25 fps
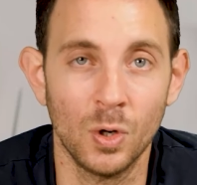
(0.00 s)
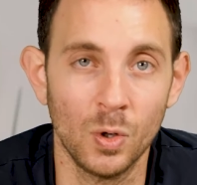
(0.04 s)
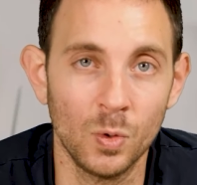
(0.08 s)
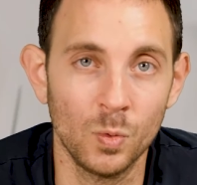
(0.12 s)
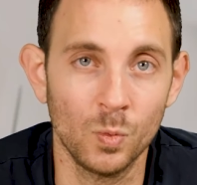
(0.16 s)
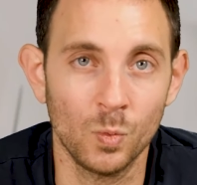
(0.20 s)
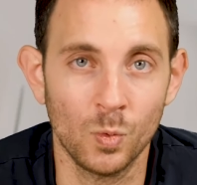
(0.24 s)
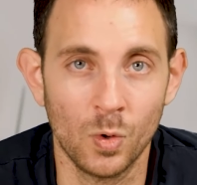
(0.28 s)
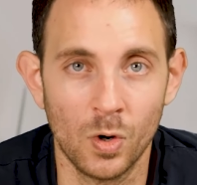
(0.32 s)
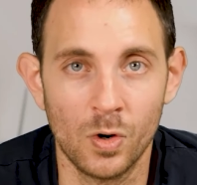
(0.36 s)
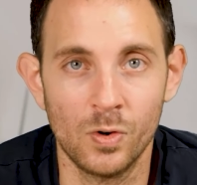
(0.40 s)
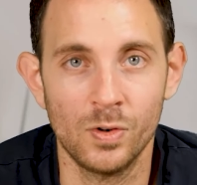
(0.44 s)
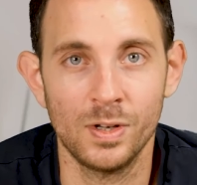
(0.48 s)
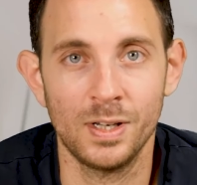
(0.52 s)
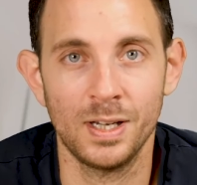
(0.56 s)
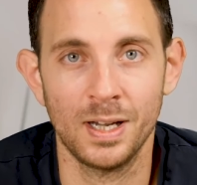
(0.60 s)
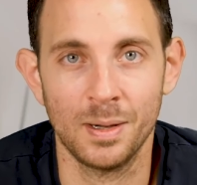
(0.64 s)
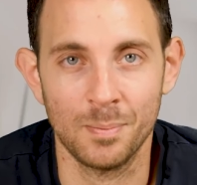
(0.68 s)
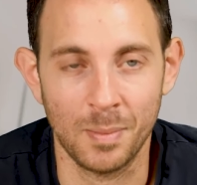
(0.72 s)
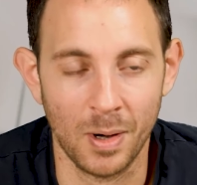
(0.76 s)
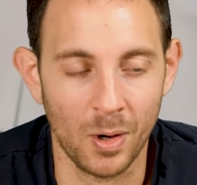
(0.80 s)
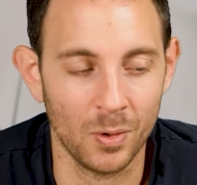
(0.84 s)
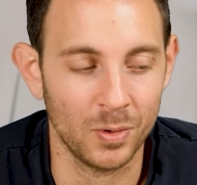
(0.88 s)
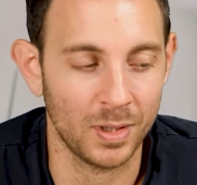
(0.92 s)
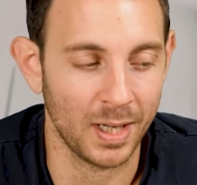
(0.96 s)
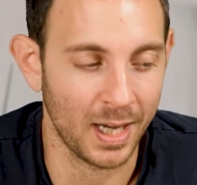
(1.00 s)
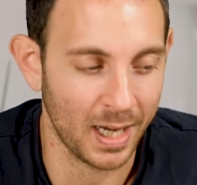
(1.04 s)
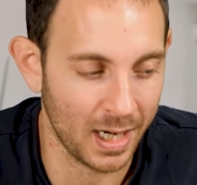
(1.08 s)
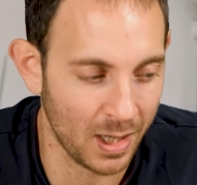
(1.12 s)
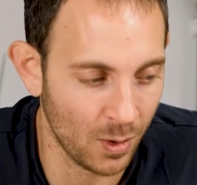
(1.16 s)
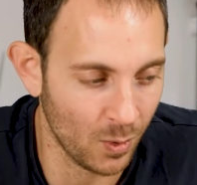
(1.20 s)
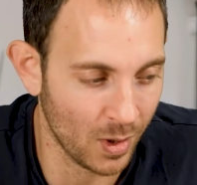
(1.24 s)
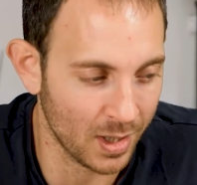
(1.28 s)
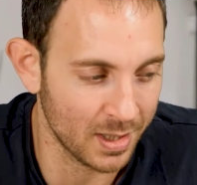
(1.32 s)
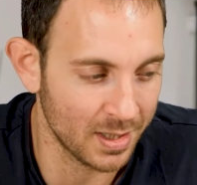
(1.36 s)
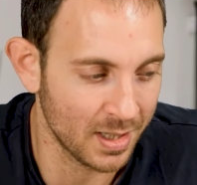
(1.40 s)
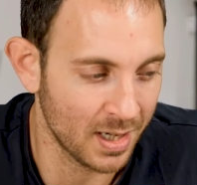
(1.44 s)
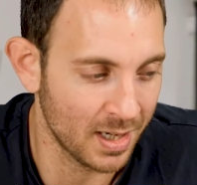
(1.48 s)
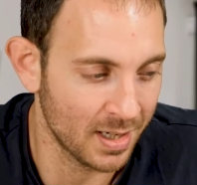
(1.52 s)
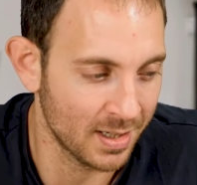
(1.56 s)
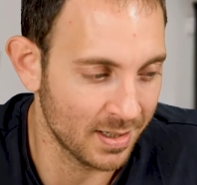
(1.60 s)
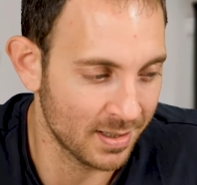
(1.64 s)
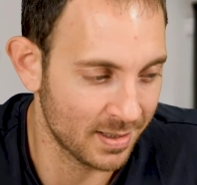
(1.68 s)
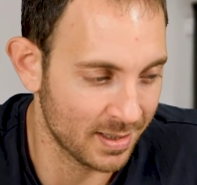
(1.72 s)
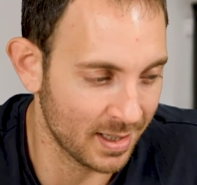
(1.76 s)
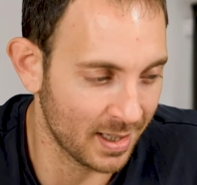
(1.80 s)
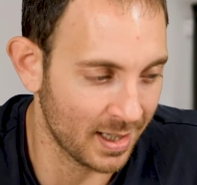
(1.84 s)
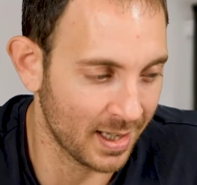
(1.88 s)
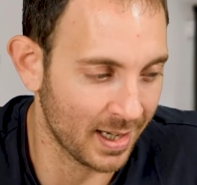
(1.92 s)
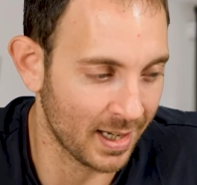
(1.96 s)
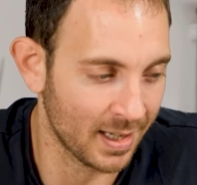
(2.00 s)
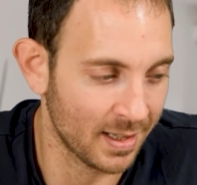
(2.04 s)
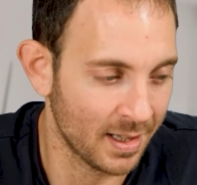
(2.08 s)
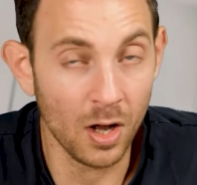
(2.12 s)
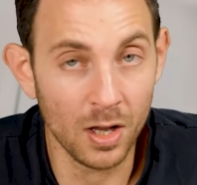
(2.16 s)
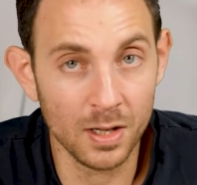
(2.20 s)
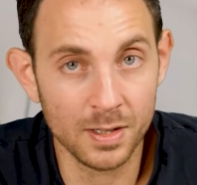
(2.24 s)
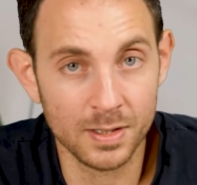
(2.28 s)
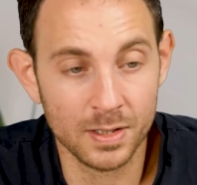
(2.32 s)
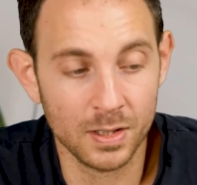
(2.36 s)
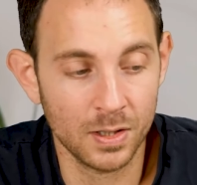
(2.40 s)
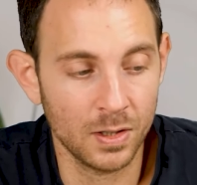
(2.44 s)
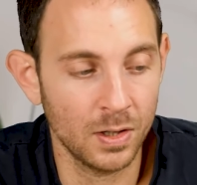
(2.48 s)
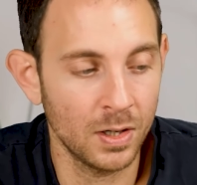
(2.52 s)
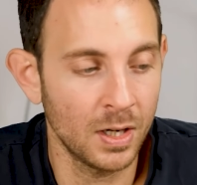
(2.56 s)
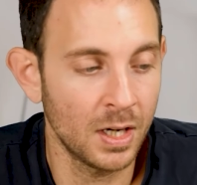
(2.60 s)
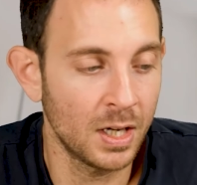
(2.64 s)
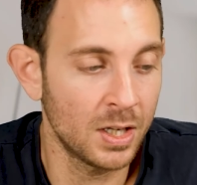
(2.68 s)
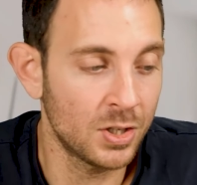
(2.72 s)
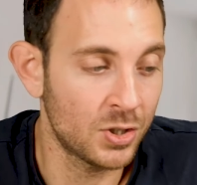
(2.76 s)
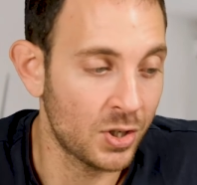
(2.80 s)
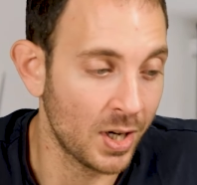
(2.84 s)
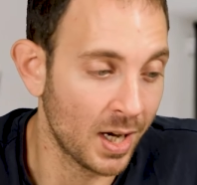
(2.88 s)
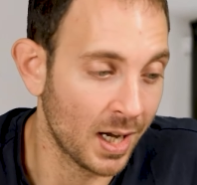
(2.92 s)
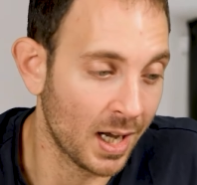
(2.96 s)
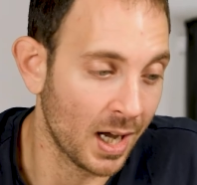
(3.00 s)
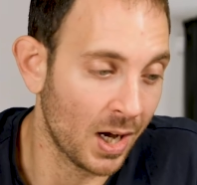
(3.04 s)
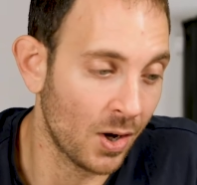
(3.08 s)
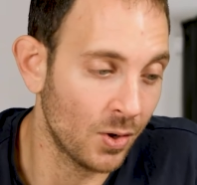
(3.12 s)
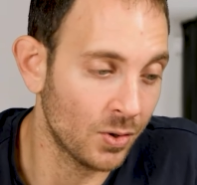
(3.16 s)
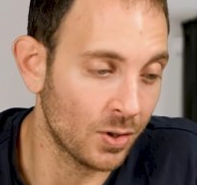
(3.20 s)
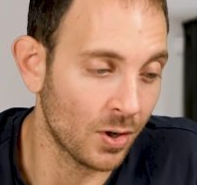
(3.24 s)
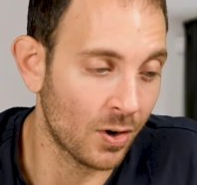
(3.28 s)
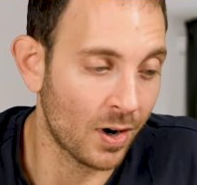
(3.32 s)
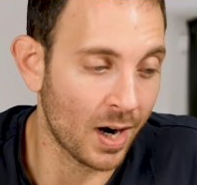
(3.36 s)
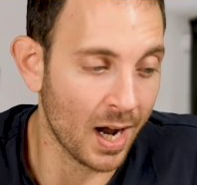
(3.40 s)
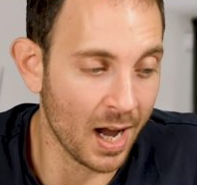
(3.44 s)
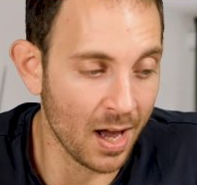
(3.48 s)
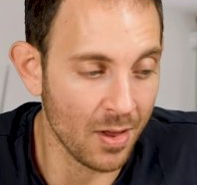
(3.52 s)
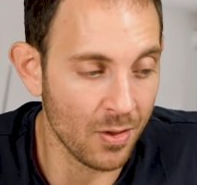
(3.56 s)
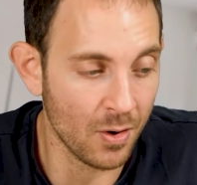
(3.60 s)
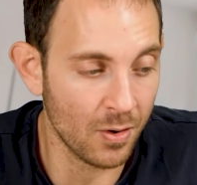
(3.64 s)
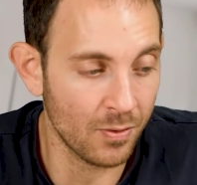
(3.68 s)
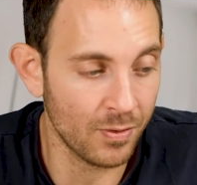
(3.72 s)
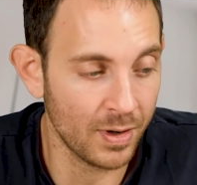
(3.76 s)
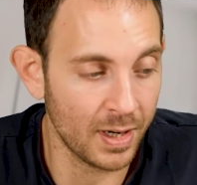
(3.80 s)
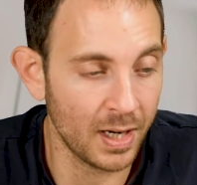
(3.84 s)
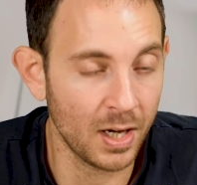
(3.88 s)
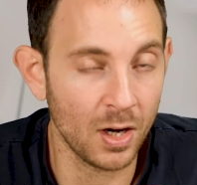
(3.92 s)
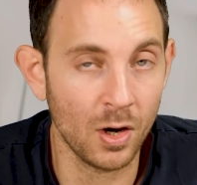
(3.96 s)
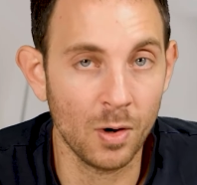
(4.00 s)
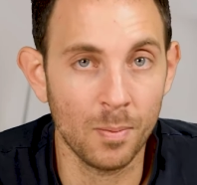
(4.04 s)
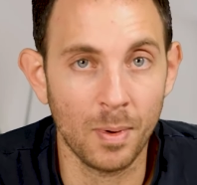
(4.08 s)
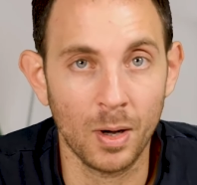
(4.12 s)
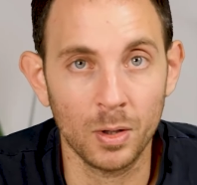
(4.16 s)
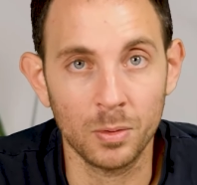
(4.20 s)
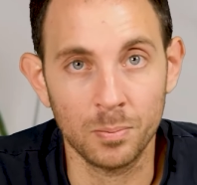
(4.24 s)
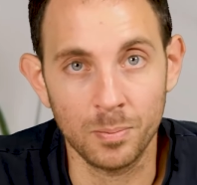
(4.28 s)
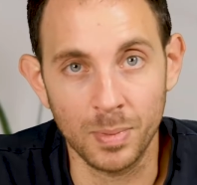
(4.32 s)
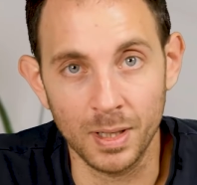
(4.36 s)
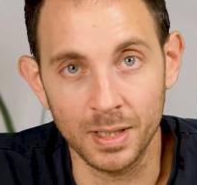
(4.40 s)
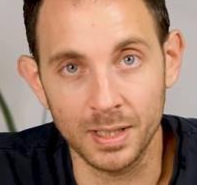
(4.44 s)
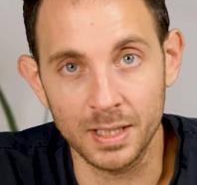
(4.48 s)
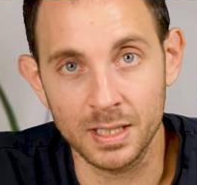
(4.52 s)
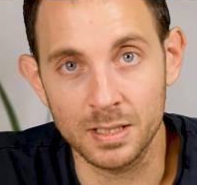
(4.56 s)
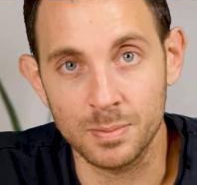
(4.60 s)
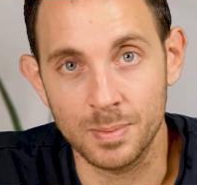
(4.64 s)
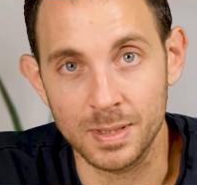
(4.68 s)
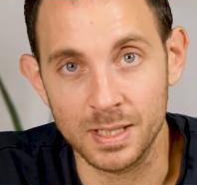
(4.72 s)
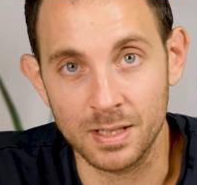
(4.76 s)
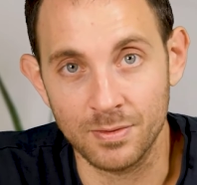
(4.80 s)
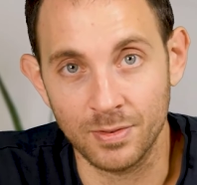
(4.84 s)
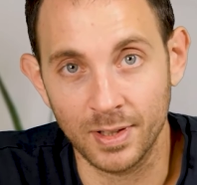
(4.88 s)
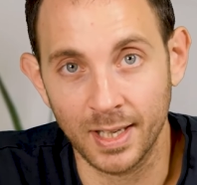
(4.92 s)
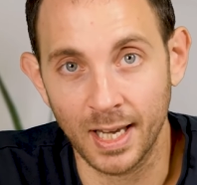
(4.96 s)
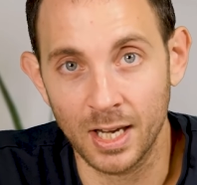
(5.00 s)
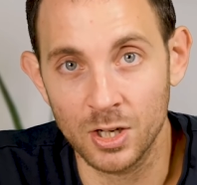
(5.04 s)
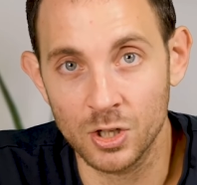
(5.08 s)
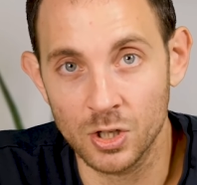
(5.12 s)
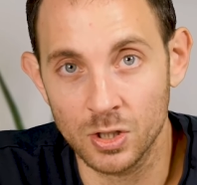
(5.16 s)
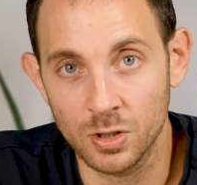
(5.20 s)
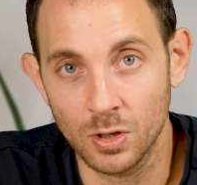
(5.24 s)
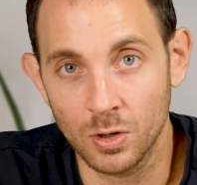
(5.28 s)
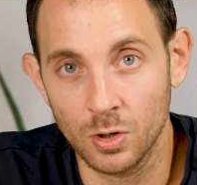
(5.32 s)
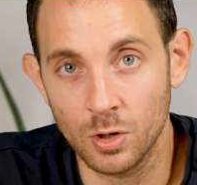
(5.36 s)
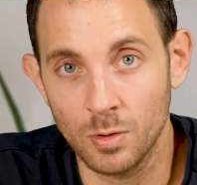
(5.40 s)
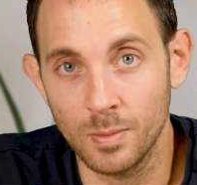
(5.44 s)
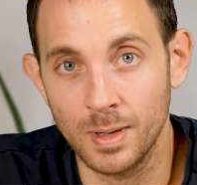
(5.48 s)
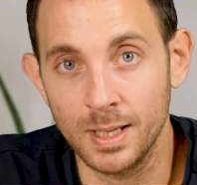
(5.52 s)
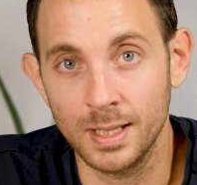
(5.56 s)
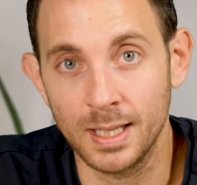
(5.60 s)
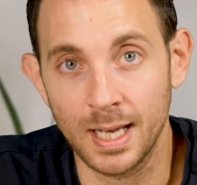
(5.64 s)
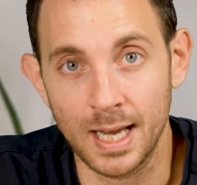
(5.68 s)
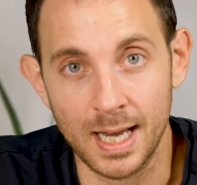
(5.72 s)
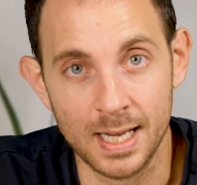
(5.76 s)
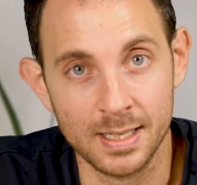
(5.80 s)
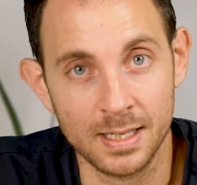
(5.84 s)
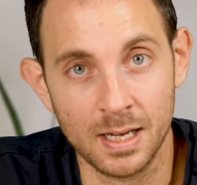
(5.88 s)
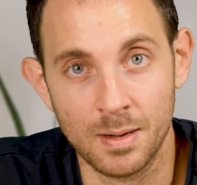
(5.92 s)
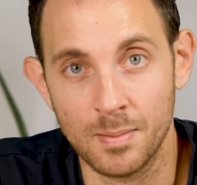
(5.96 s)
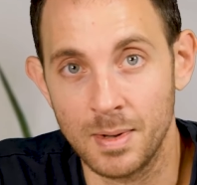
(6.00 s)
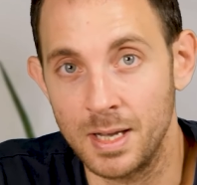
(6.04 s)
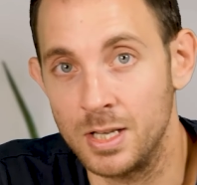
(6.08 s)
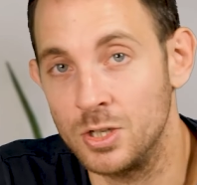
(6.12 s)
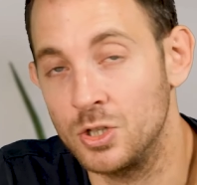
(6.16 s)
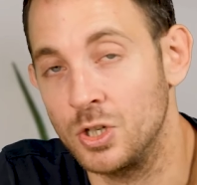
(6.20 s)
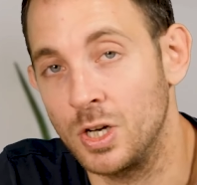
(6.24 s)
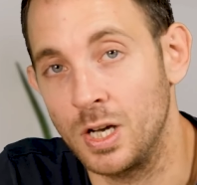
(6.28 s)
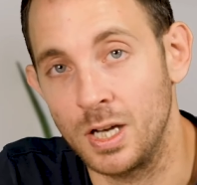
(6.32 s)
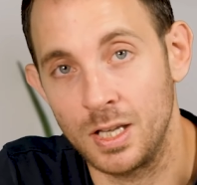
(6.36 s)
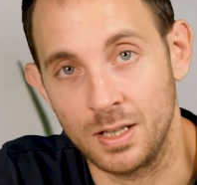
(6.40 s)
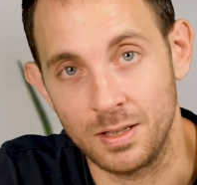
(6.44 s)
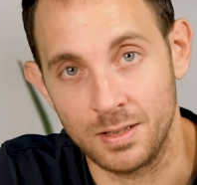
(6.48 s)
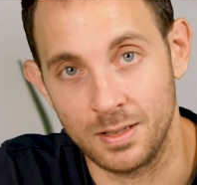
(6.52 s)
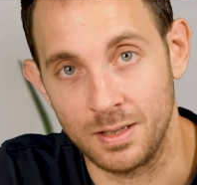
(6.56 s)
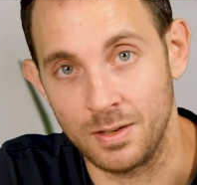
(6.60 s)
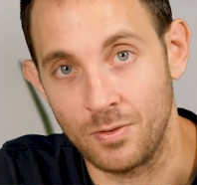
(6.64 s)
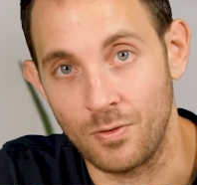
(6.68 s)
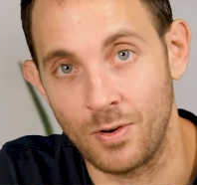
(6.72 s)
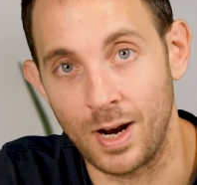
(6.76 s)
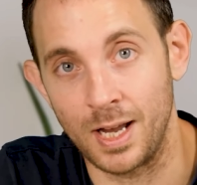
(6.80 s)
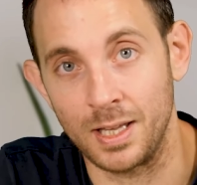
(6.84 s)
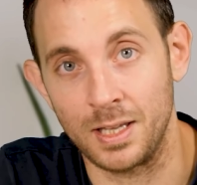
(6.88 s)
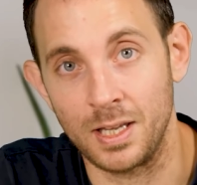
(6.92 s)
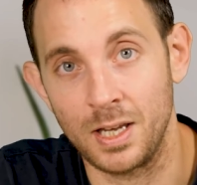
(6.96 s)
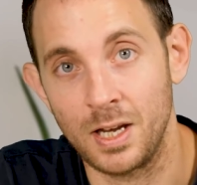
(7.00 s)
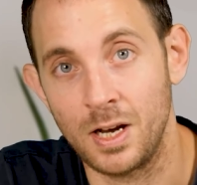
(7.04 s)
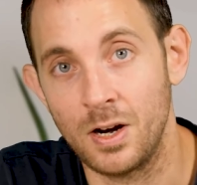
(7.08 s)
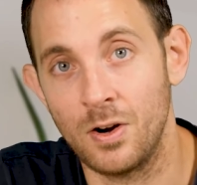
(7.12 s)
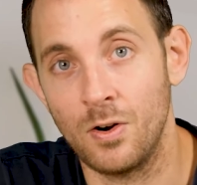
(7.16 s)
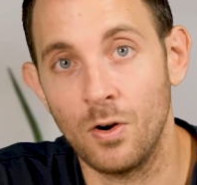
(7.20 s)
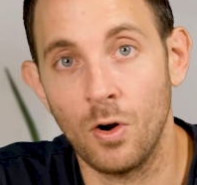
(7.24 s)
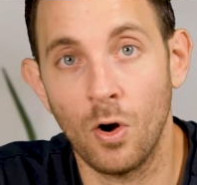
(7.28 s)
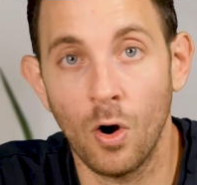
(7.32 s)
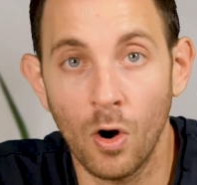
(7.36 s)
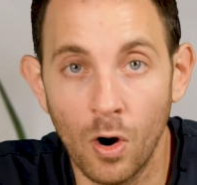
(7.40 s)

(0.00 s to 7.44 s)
Don't worry about anyone stealing it. Also, check out our other video about building specification document, as I mentioned right here.